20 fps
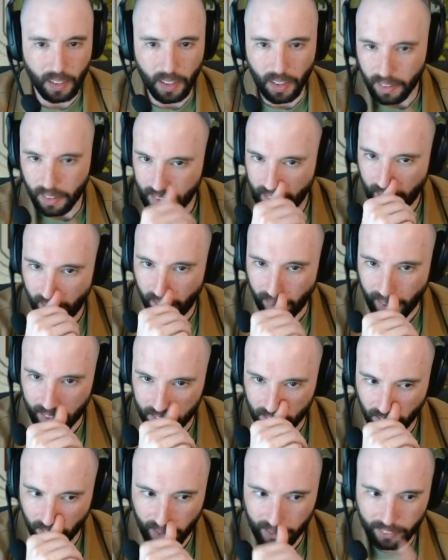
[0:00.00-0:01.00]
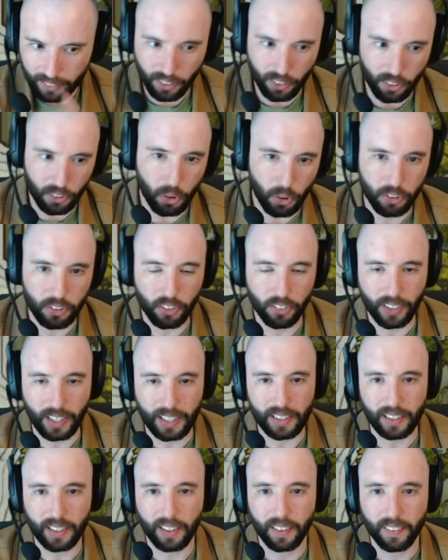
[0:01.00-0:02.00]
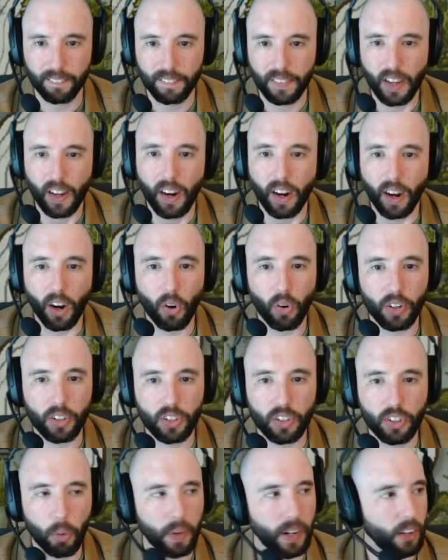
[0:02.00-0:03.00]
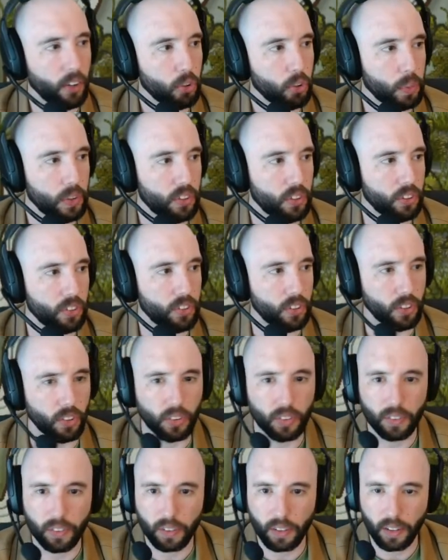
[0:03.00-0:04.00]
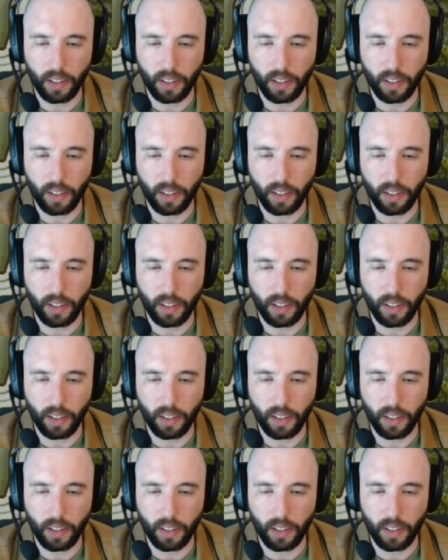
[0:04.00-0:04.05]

Now, I do like the other torches idea. Oh, and you know what else we should do?